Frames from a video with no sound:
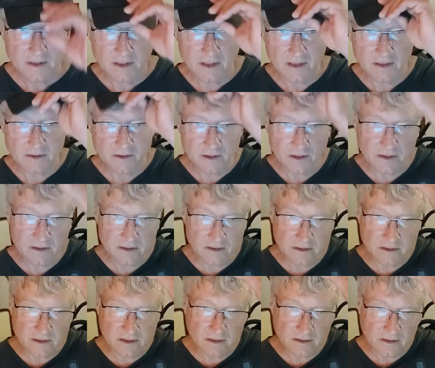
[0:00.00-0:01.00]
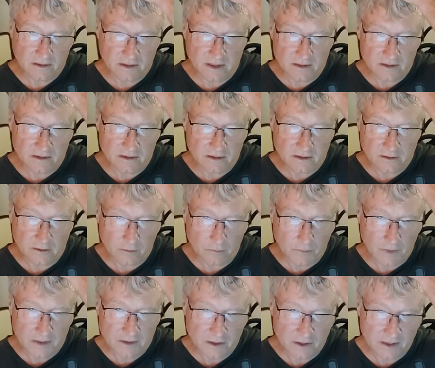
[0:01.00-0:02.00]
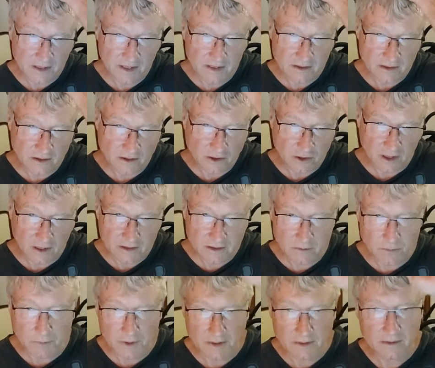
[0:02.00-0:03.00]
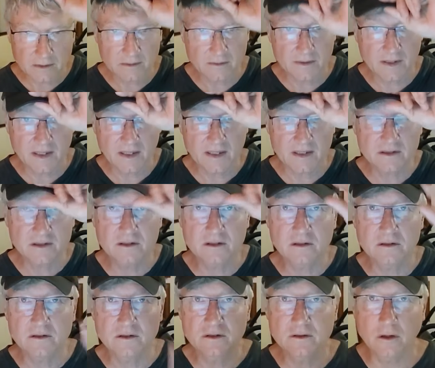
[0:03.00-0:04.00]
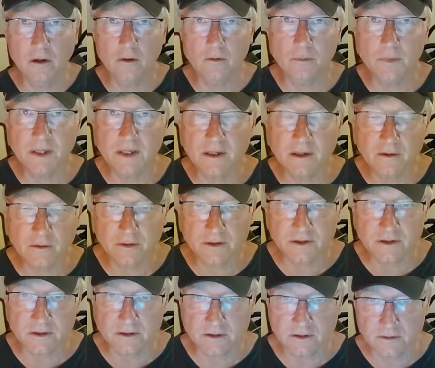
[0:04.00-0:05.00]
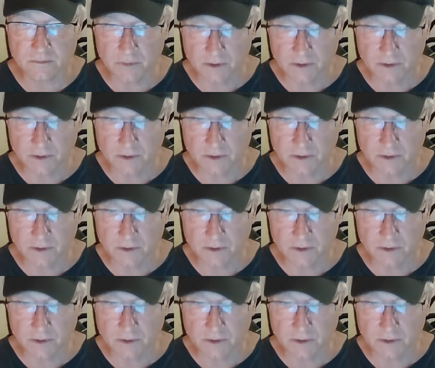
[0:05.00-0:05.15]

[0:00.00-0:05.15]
Uh, Jesus isn't so much against judgment as so many Christians